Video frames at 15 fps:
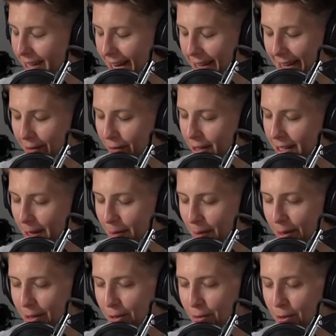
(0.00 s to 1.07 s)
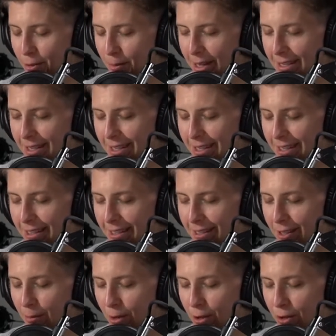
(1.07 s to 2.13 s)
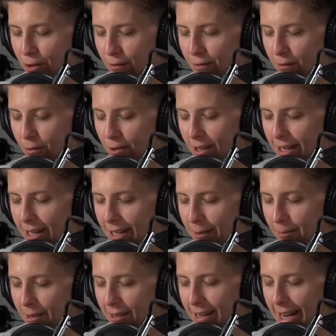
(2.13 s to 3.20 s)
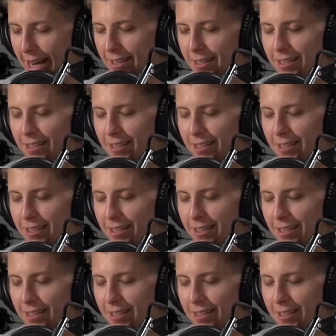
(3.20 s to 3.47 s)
every time I'm on YouTube, I see the commercial for Next